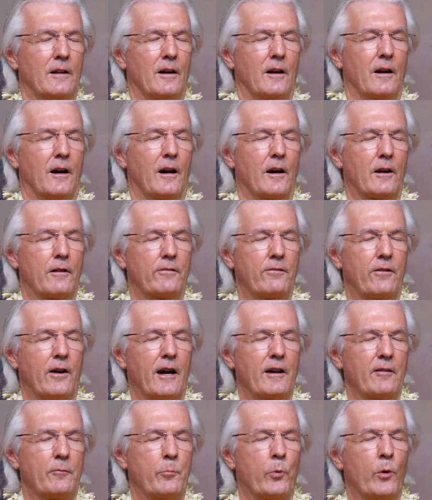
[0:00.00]
our
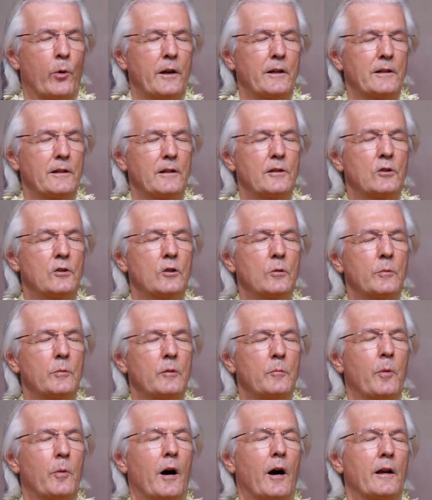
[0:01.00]
five-pointed
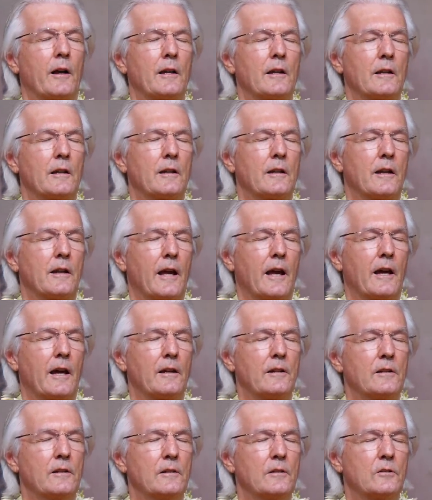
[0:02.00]
human body,
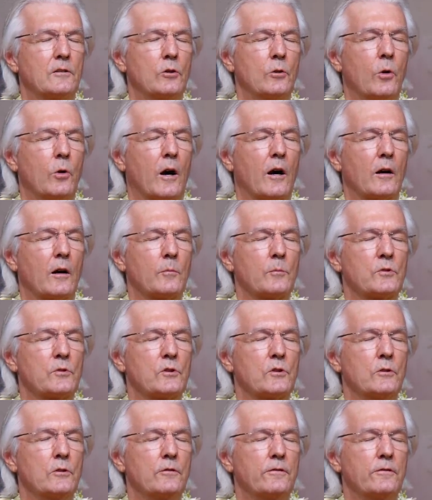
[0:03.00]
head, two arms, two